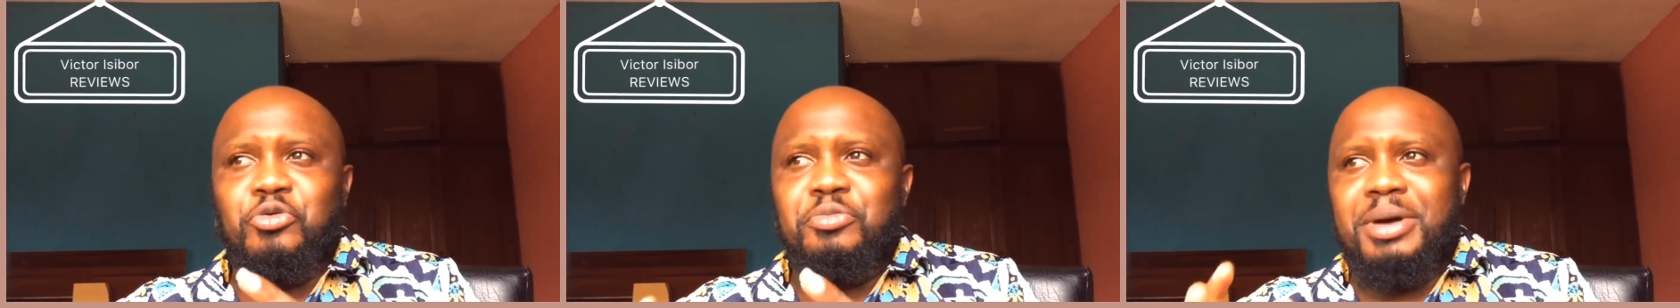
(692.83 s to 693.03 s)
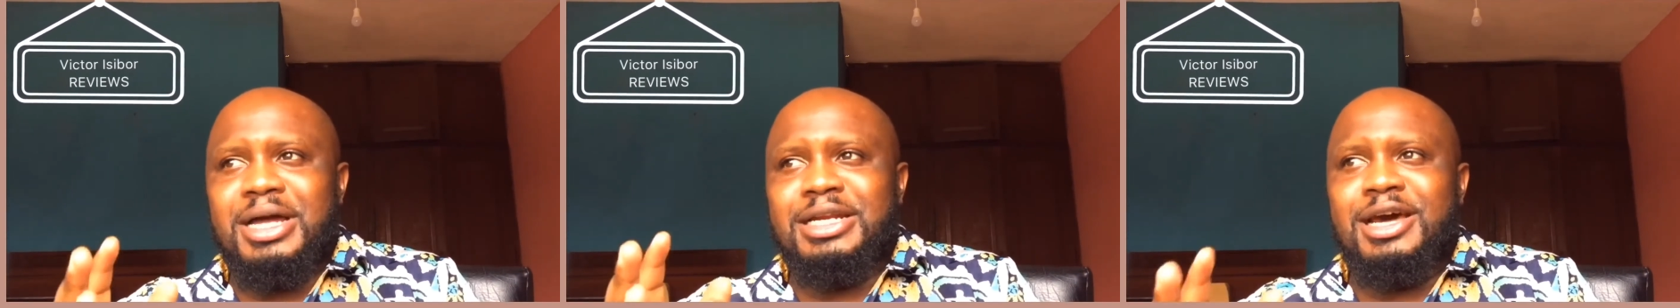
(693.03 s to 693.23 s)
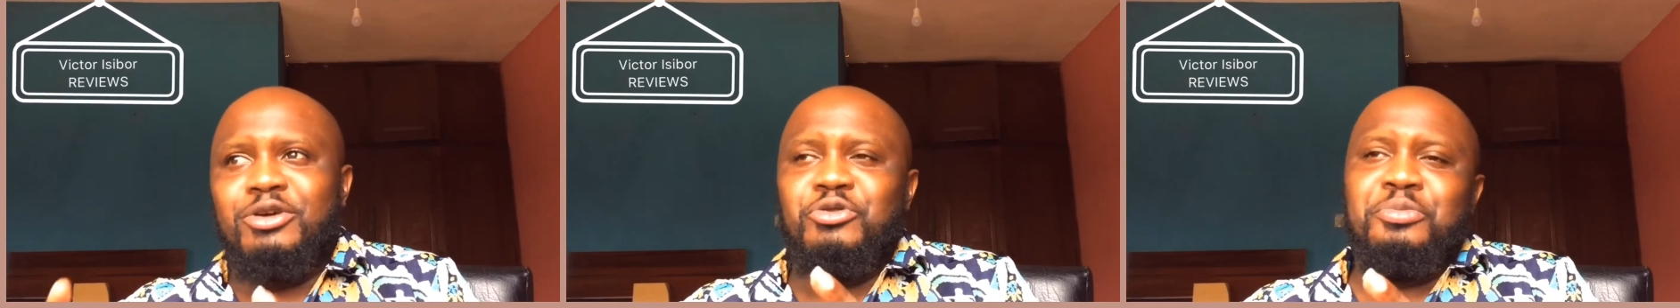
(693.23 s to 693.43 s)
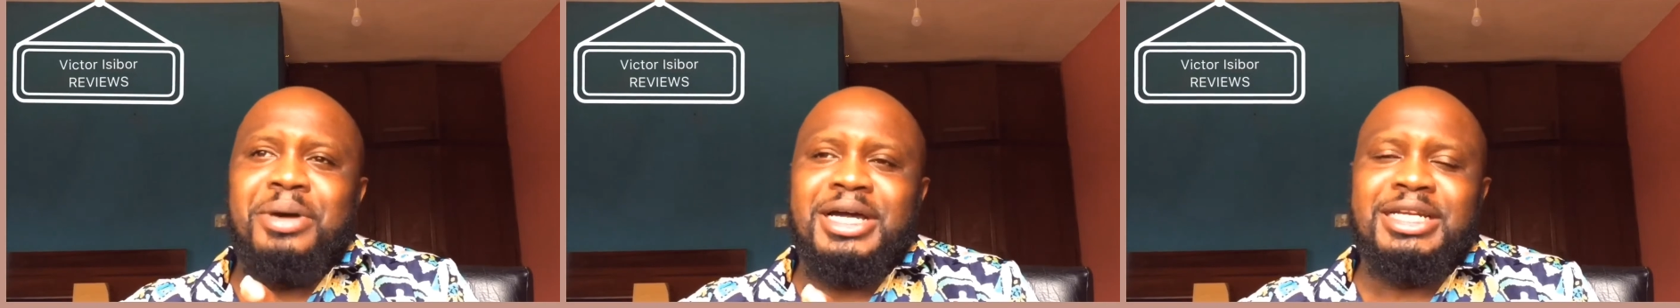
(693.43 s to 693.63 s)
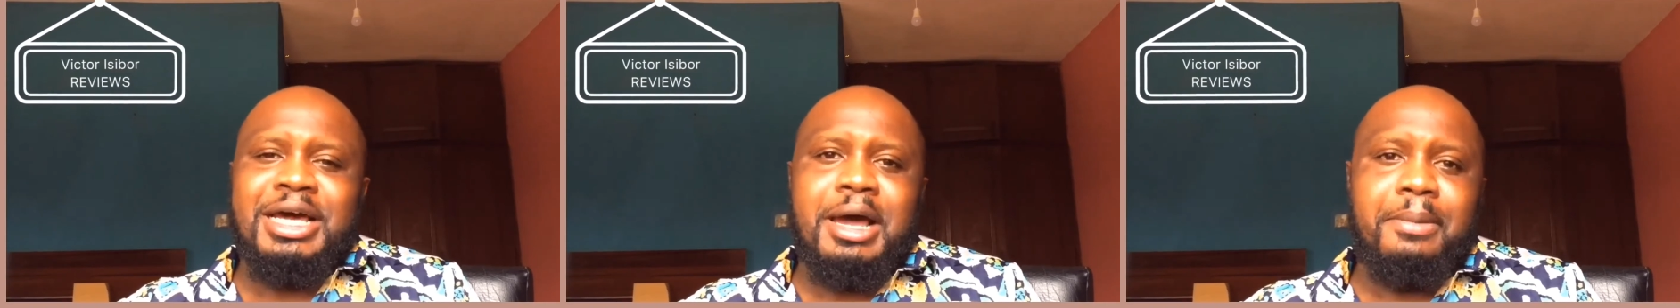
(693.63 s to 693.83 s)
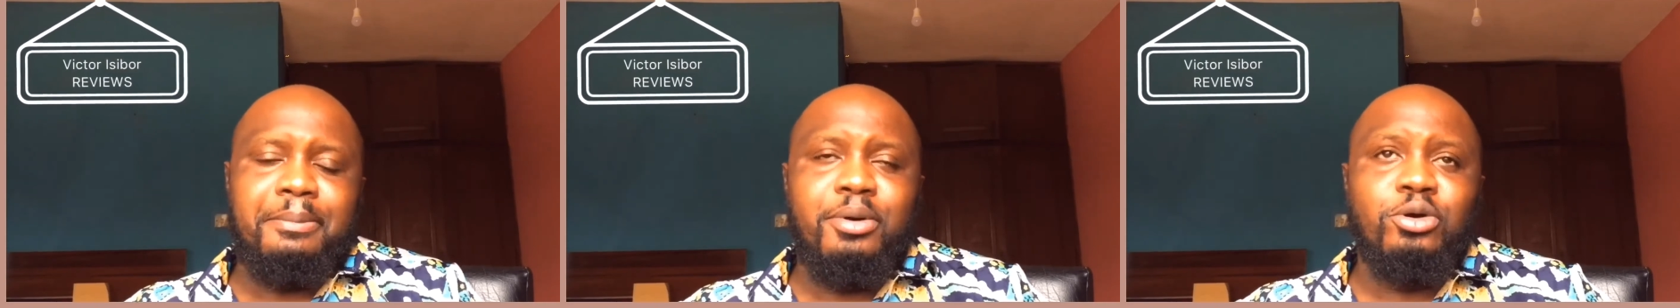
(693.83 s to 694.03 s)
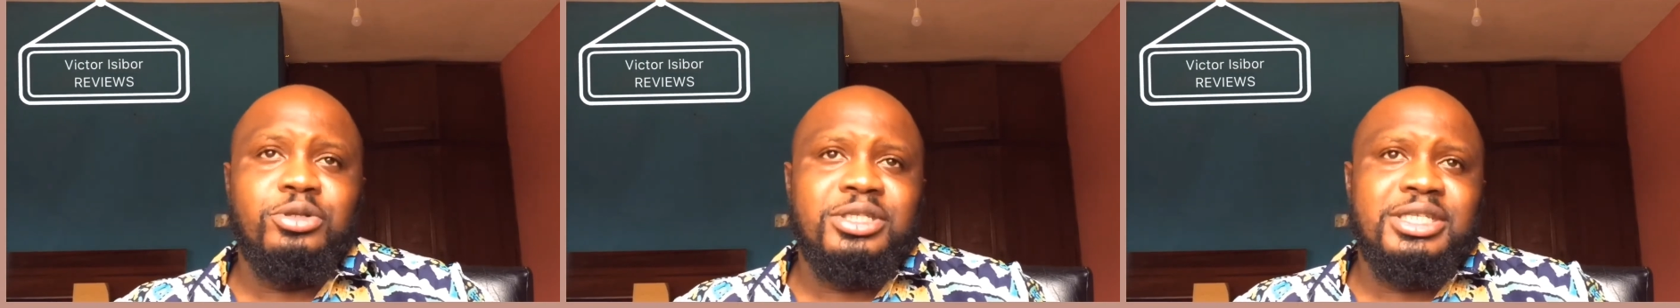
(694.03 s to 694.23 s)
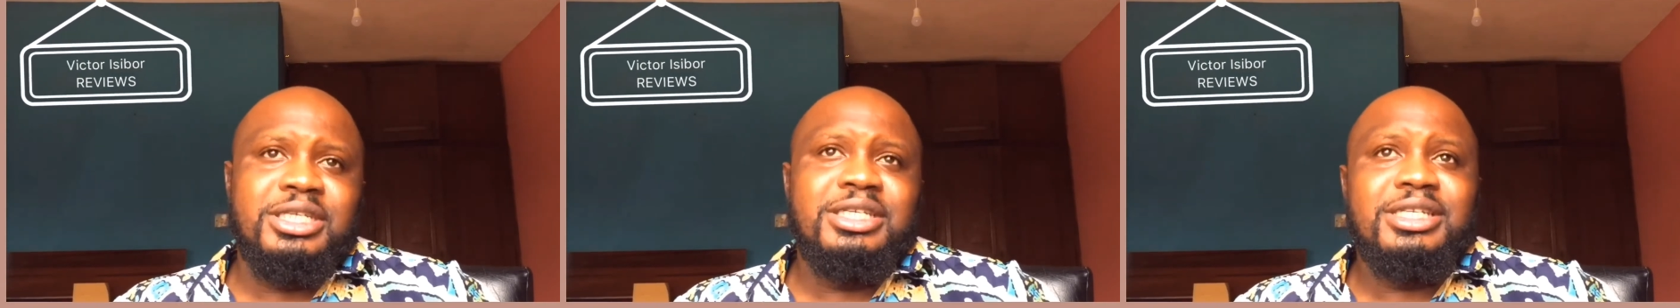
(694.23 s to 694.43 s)
Umana
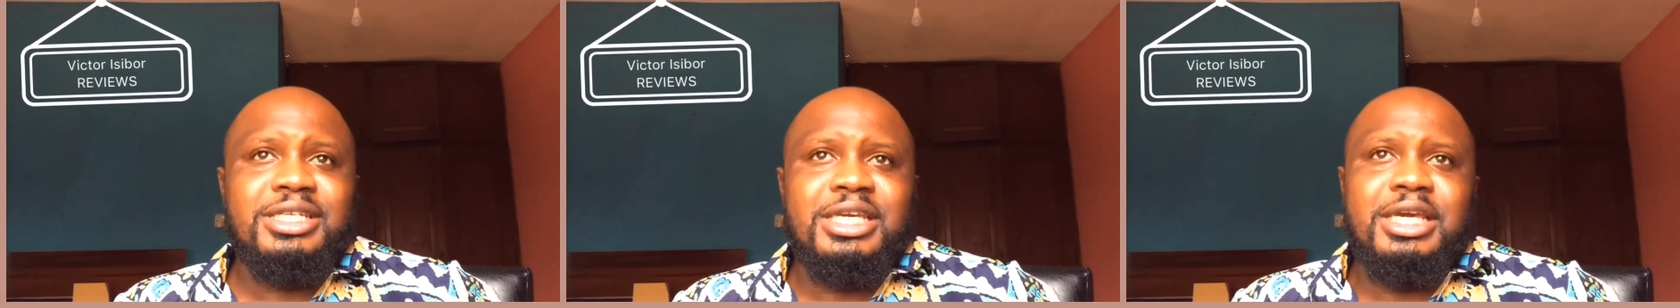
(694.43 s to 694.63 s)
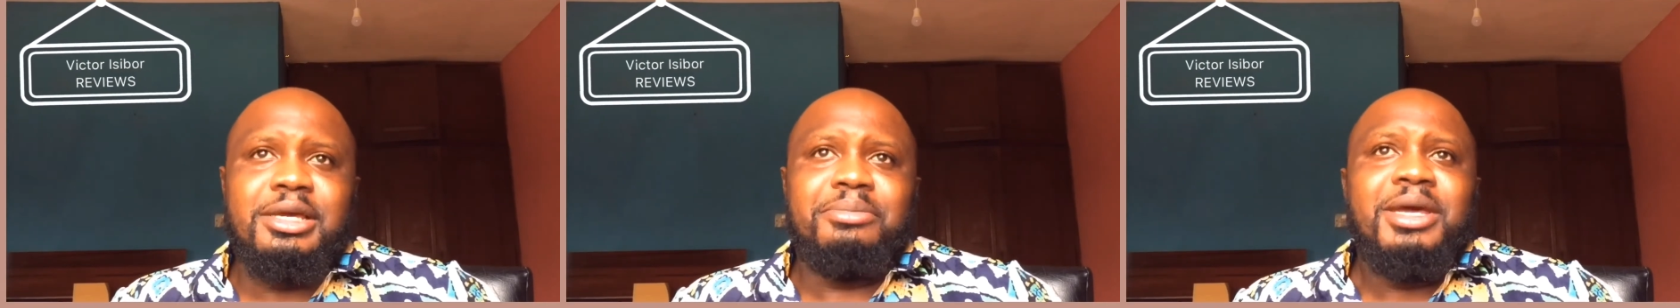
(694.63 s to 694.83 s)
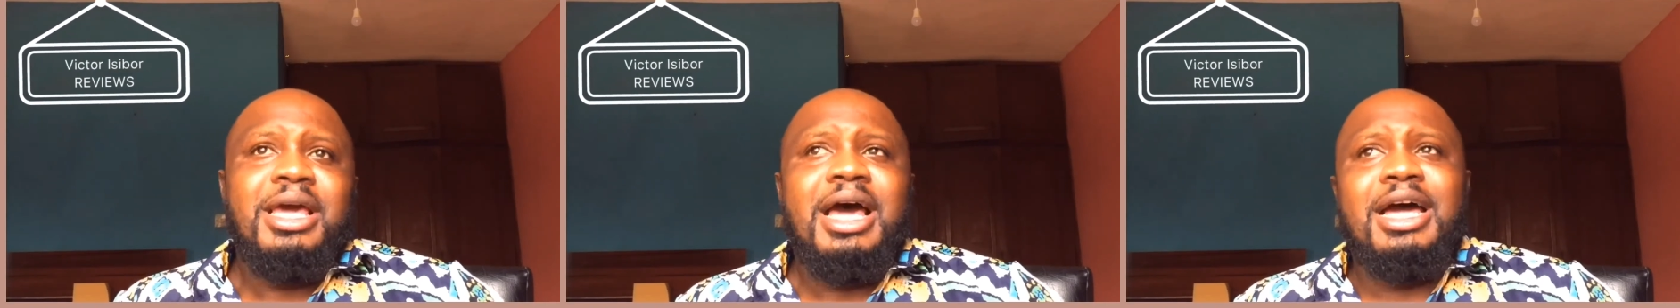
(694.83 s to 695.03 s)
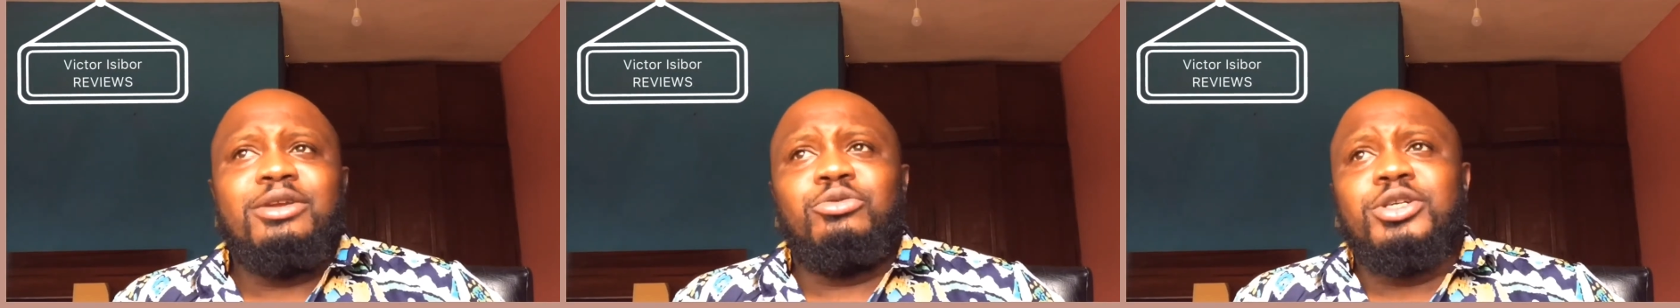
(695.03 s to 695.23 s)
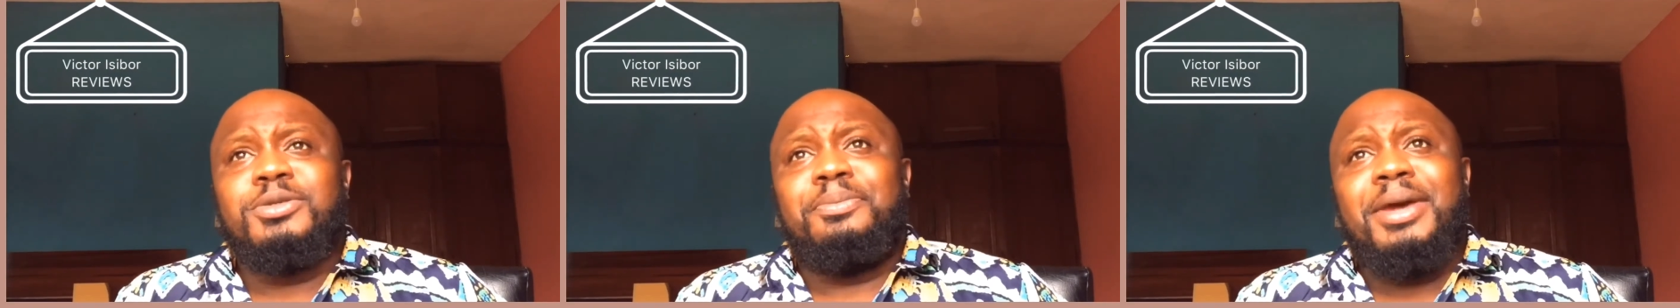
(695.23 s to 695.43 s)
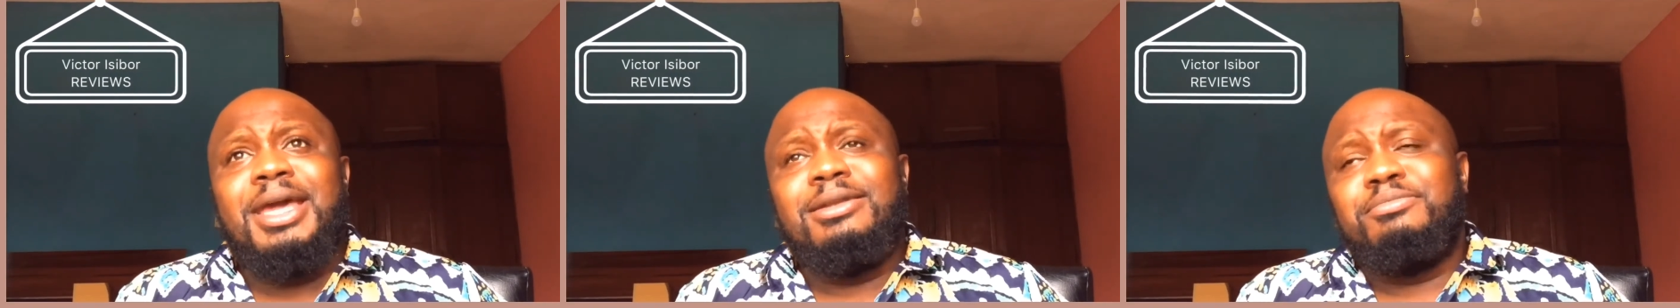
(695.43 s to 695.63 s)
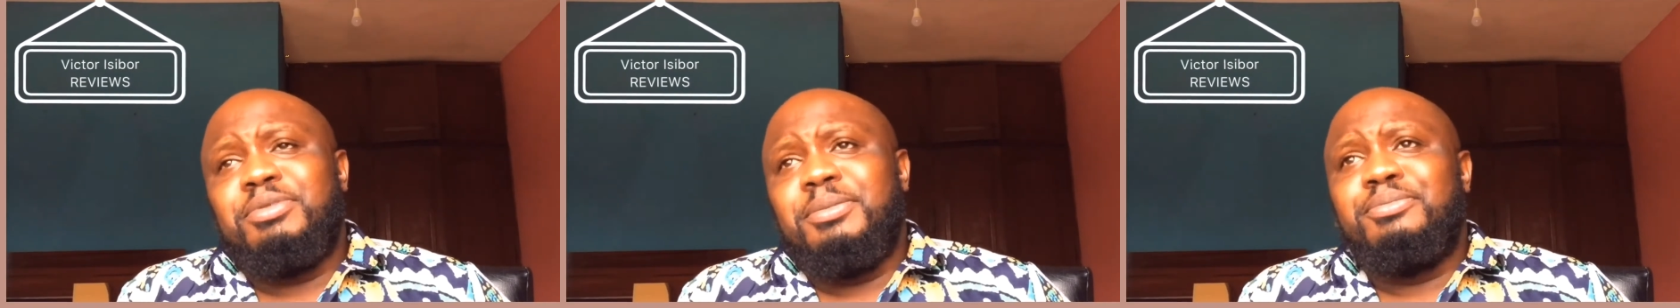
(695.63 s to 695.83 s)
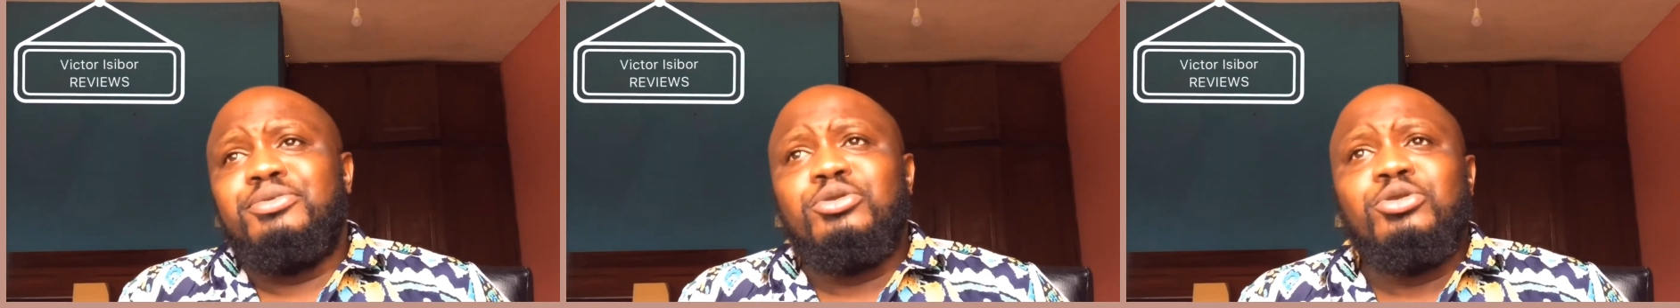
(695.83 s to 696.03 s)
Ponzi scheme, and it was paying
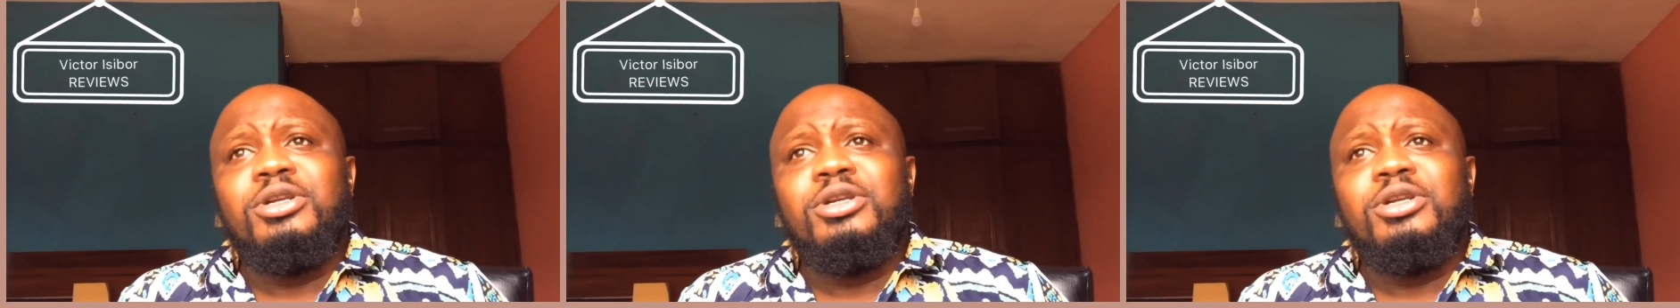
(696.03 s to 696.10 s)
people,